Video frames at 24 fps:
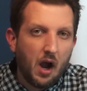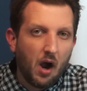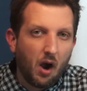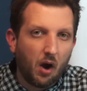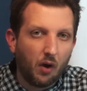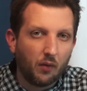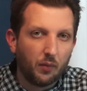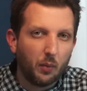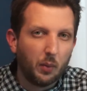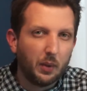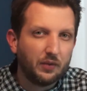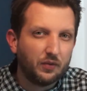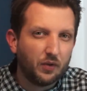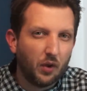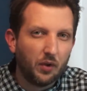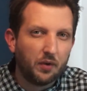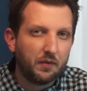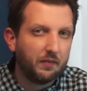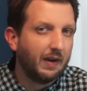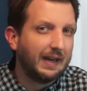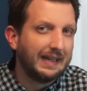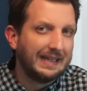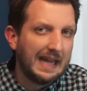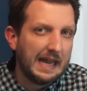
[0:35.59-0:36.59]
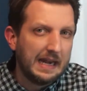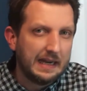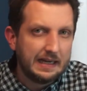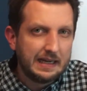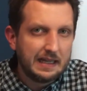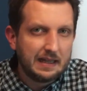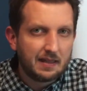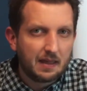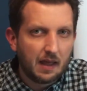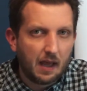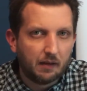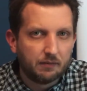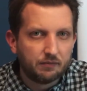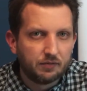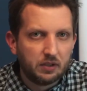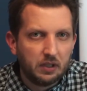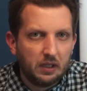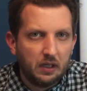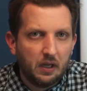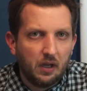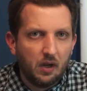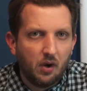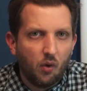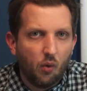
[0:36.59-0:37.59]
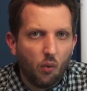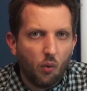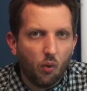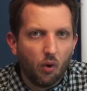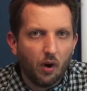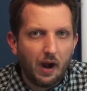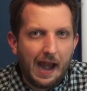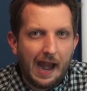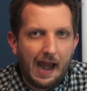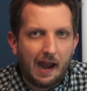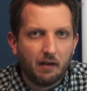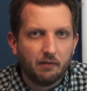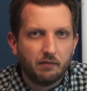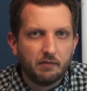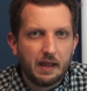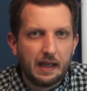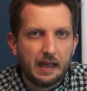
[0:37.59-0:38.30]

are the result of identity theft or have